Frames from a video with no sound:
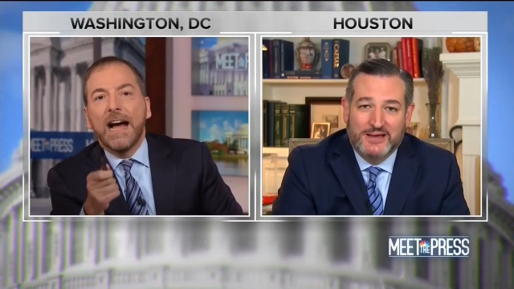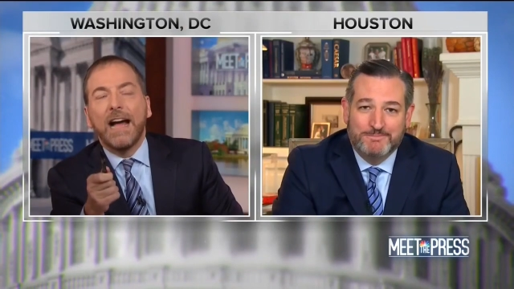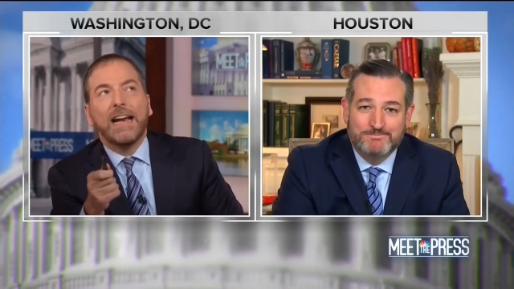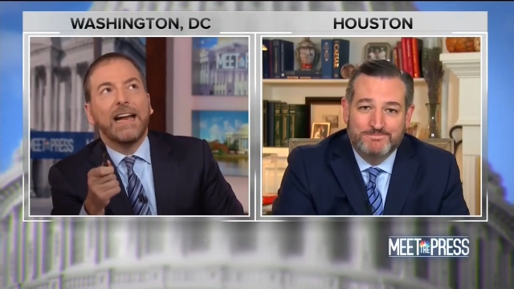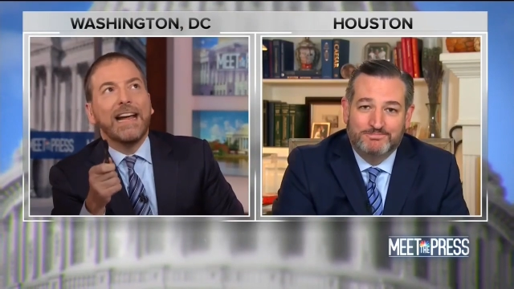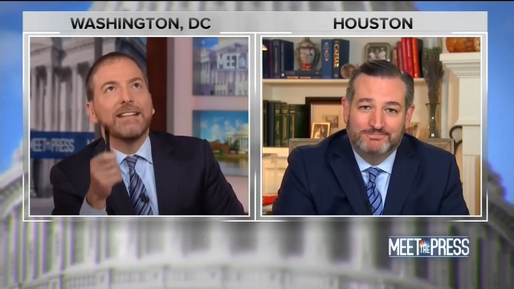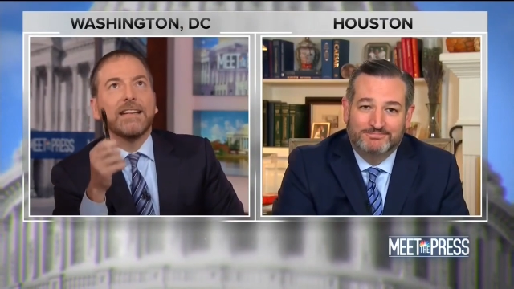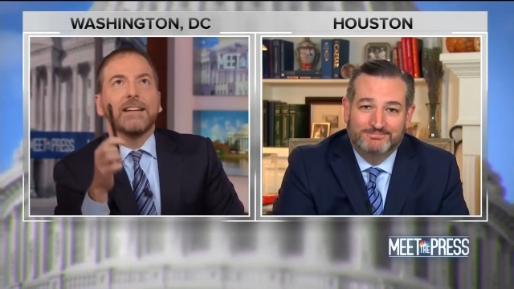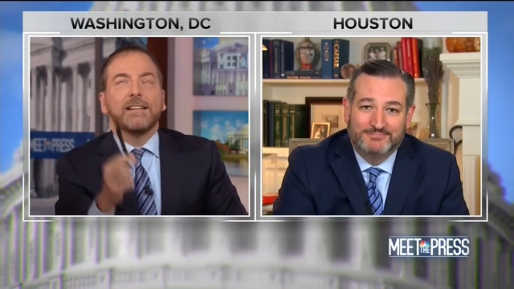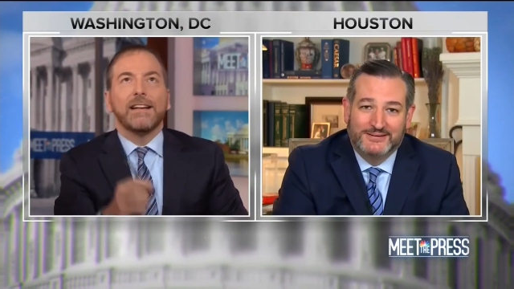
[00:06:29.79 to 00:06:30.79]
Speaker 1: it not,
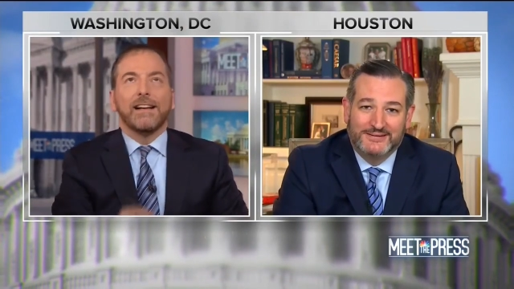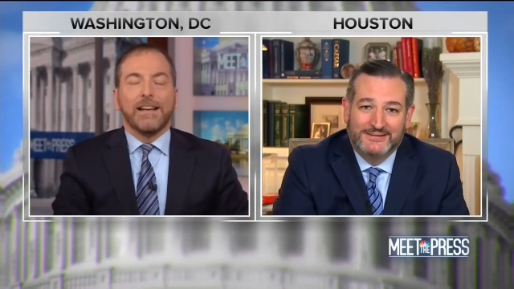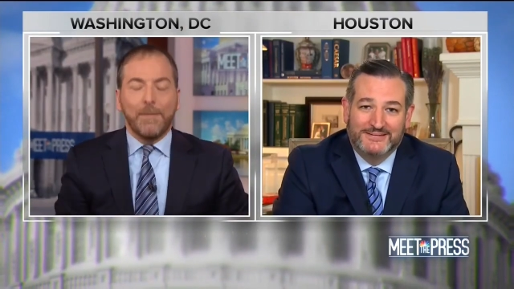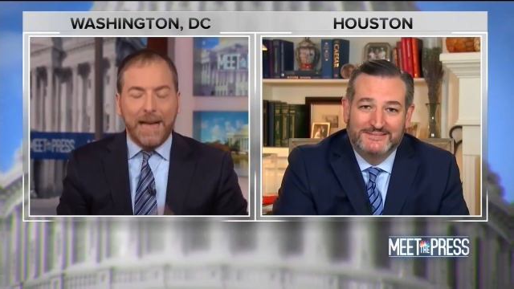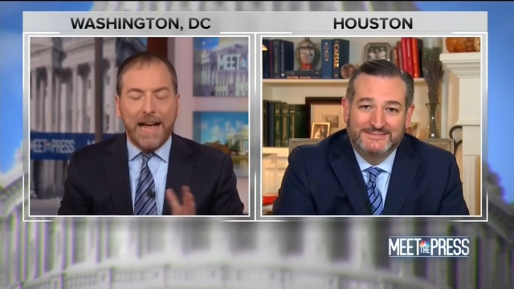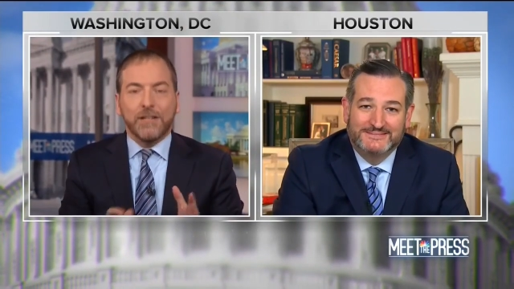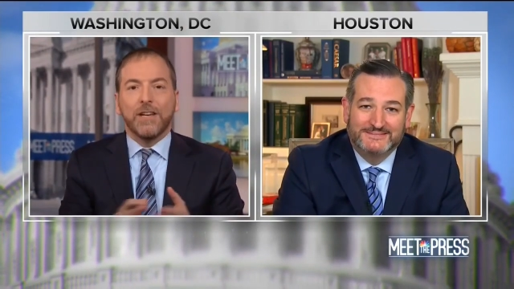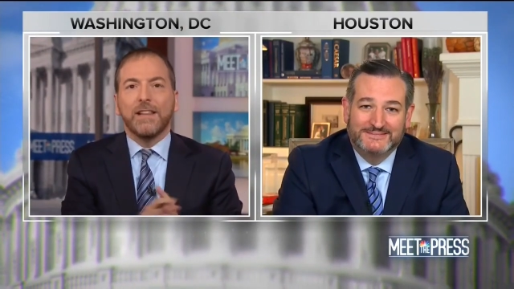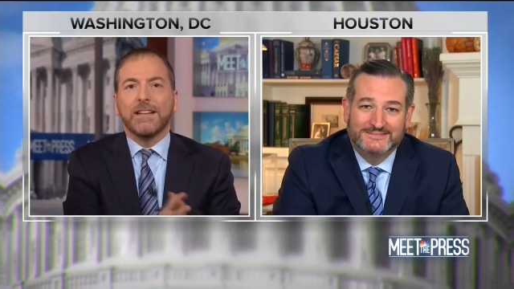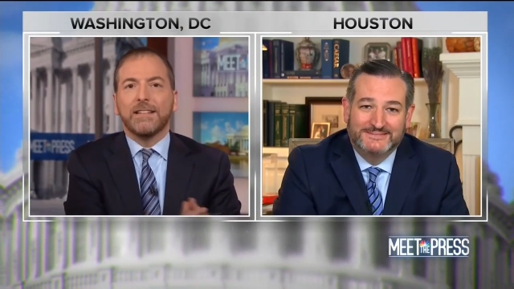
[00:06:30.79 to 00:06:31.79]
Is it, let me
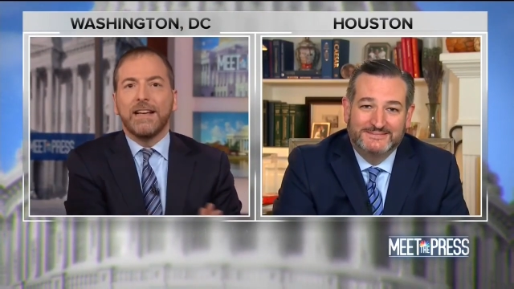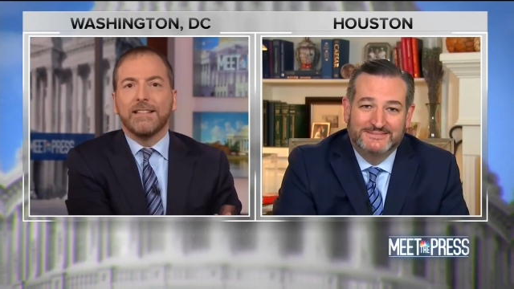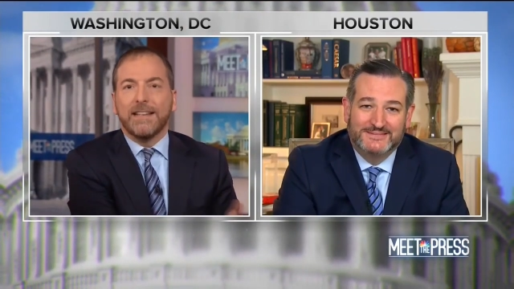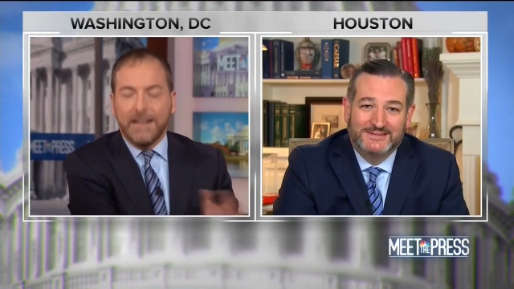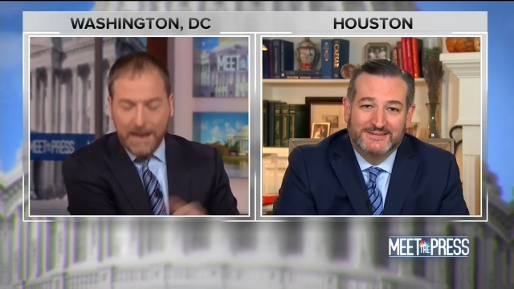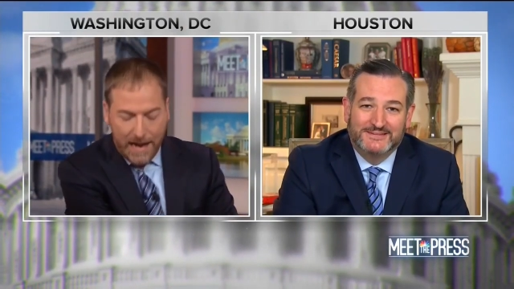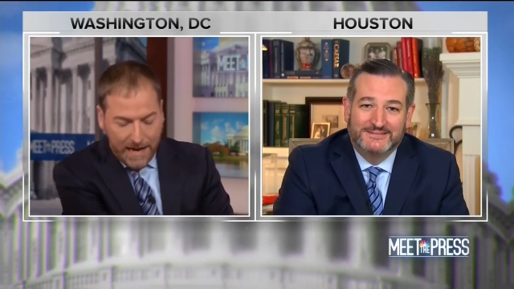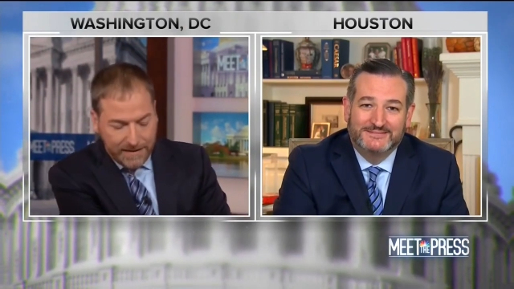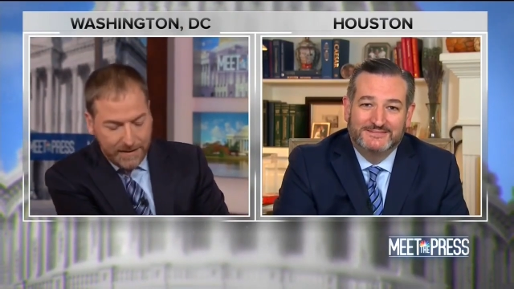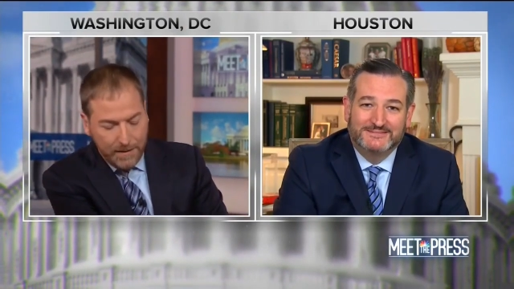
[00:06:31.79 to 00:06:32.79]
ask you this, is it
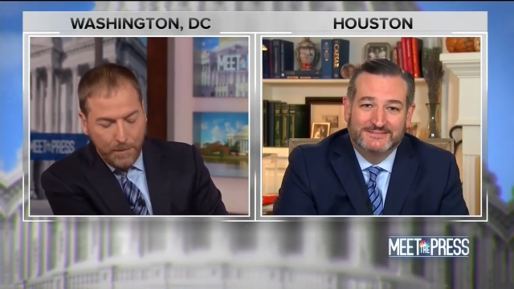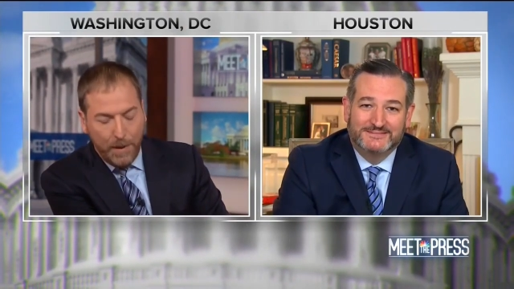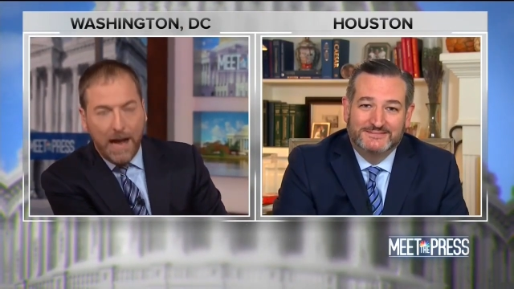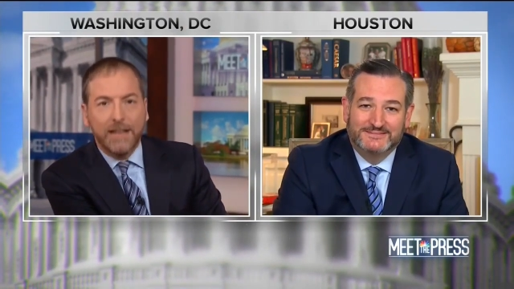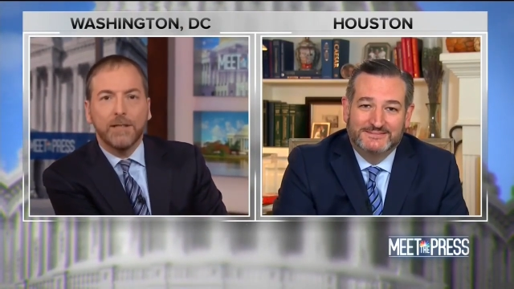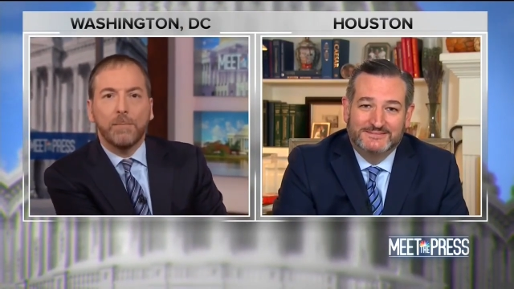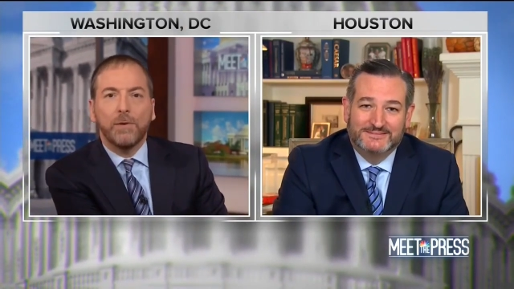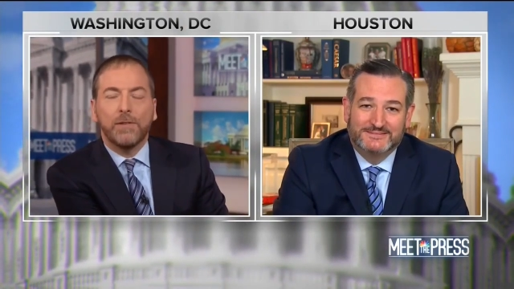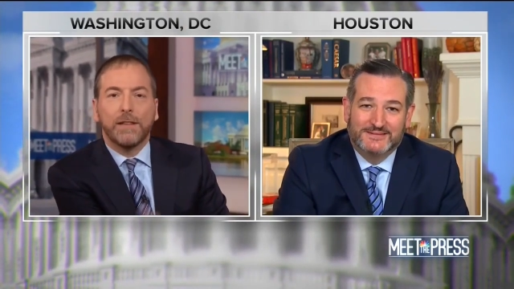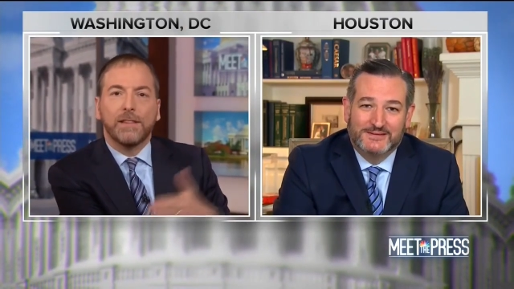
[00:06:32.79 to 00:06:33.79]
not
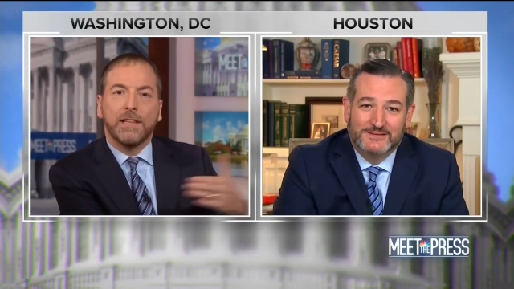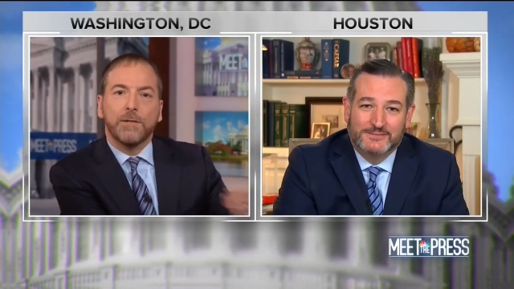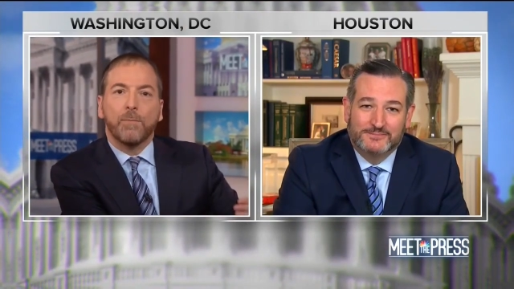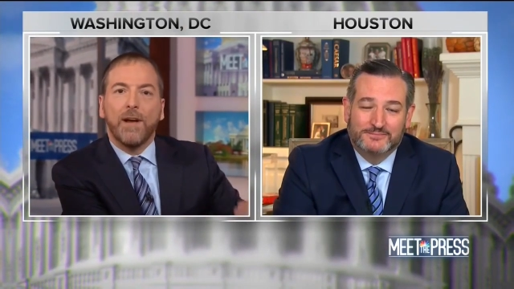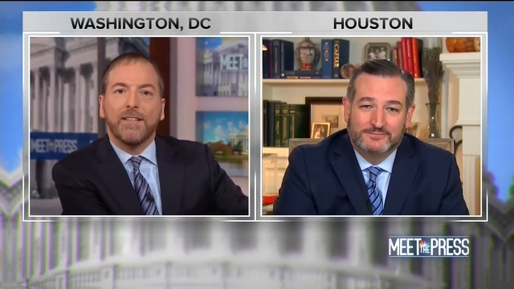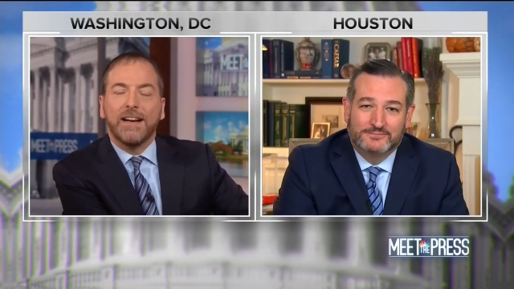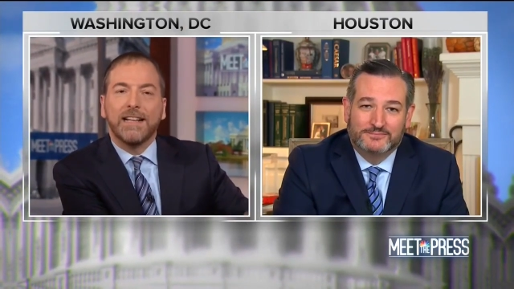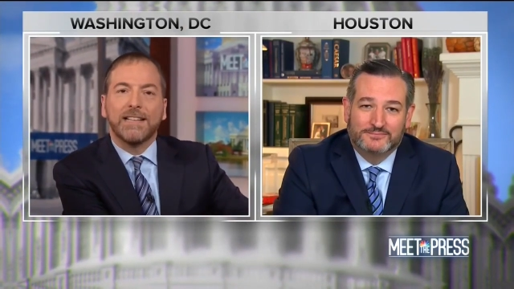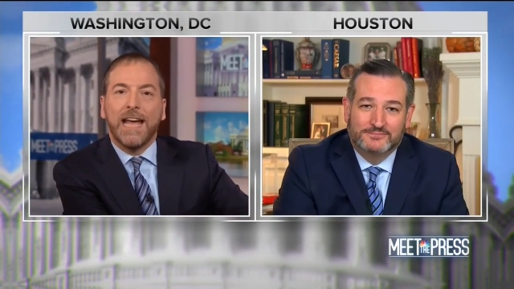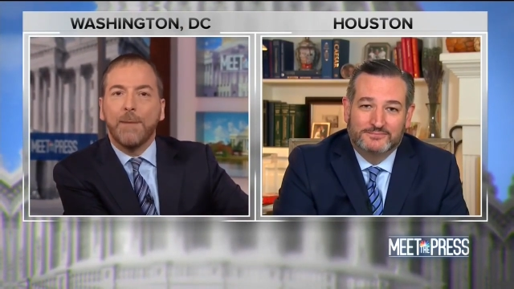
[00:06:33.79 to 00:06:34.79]
possible that this
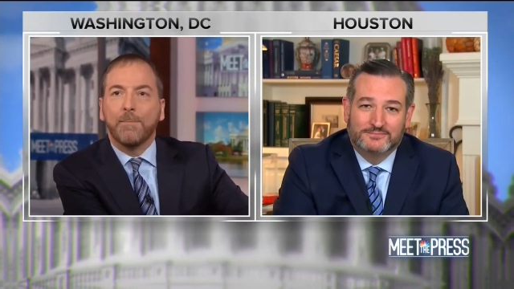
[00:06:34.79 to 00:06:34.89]
president is